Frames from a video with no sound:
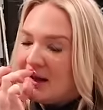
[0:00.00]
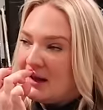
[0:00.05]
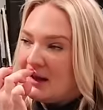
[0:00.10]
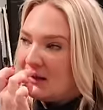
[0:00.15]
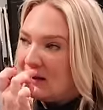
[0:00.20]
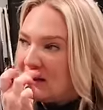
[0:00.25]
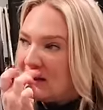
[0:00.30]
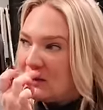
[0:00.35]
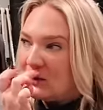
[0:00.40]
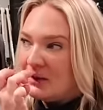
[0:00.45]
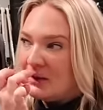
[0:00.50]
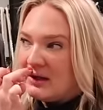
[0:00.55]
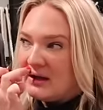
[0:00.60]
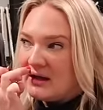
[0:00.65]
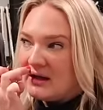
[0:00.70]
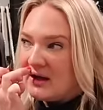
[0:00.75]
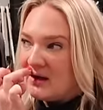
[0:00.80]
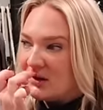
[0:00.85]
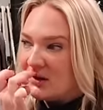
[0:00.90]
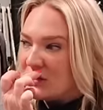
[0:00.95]
It literally
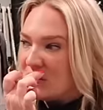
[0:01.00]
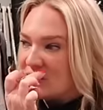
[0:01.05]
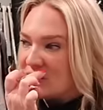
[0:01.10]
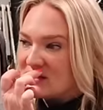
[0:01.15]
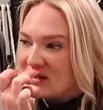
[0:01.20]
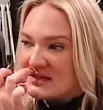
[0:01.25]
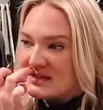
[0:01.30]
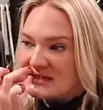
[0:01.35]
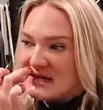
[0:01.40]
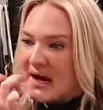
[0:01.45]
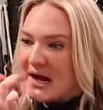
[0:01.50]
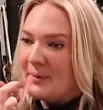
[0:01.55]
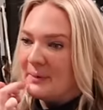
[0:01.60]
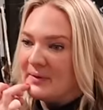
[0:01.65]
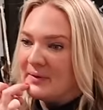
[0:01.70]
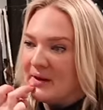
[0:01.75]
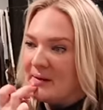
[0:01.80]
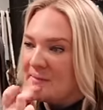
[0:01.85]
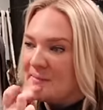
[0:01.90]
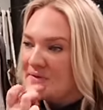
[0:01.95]
goes to the top
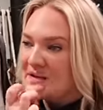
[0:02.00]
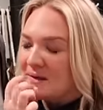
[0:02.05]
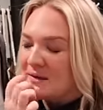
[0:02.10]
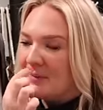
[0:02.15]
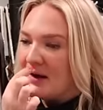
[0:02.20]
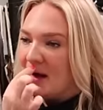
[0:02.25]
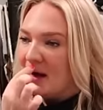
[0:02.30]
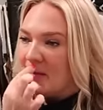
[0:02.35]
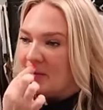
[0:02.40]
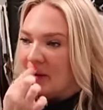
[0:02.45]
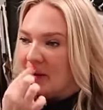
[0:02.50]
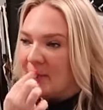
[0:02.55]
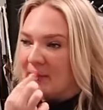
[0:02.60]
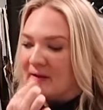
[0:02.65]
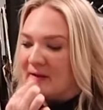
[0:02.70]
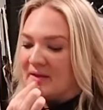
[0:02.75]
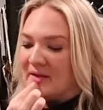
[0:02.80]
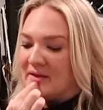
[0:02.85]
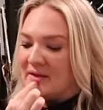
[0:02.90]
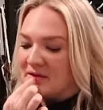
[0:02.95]
lip, to the bottom lip,
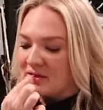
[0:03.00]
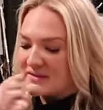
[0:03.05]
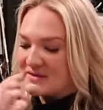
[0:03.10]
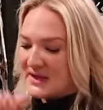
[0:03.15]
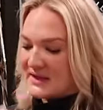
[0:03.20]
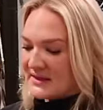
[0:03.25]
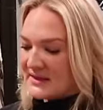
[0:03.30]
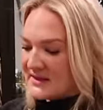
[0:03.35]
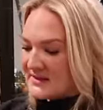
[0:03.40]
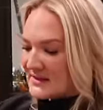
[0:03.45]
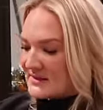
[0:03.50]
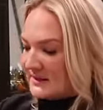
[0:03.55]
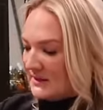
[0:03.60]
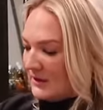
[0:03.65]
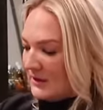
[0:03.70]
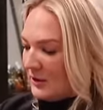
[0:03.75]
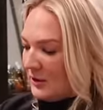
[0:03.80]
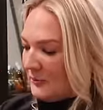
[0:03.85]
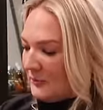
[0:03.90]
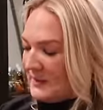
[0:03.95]
and then there's like this
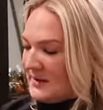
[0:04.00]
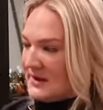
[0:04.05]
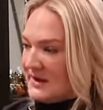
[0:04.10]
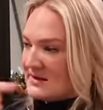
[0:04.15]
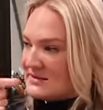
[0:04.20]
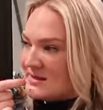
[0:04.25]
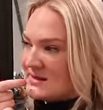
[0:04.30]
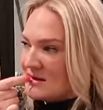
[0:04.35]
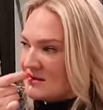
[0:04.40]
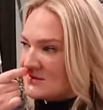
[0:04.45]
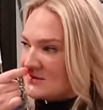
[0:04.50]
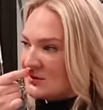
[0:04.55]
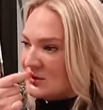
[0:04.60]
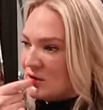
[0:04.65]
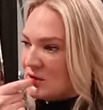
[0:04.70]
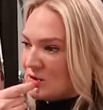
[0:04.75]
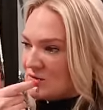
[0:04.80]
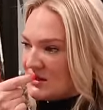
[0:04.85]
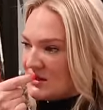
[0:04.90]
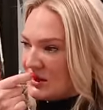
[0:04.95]
little piece that is
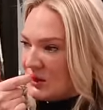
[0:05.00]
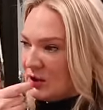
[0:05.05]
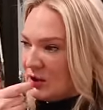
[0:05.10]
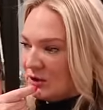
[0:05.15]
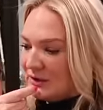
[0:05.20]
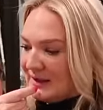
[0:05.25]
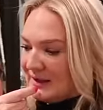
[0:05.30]
closing your